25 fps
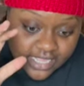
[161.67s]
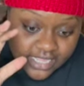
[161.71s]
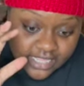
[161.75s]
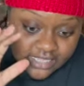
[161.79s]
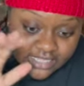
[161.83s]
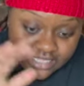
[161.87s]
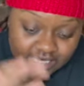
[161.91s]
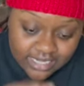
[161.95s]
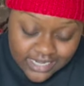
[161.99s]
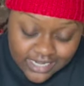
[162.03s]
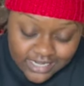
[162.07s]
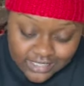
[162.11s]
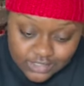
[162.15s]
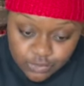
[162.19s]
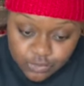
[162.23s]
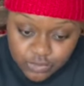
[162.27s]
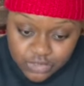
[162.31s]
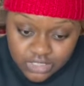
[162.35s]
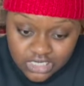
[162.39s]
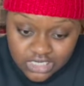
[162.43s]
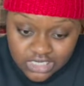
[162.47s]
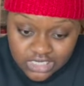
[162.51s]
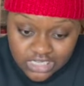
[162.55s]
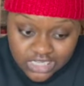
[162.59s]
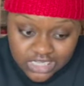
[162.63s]
the next
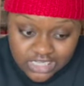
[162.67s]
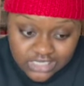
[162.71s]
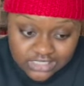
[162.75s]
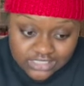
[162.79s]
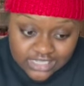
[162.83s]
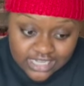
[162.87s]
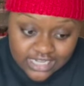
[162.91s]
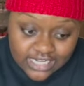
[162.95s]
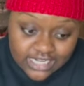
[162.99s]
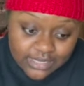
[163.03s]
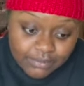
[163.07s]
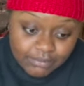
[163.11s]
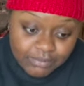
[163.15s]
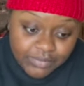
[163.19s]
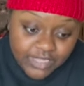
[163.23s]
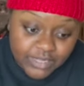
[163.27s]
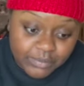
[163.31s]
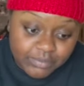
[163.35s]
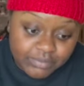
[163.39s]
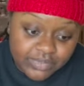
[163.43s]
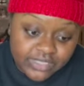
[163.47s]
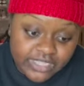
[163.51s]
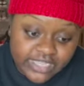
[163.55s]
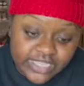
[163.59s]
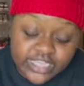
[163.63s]
one is any big
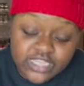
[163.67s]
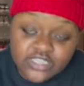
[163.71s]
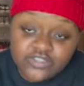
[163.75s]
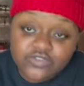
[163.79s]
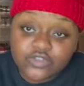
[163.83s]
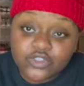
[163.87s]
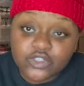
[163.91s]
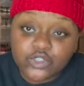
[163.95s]
plans for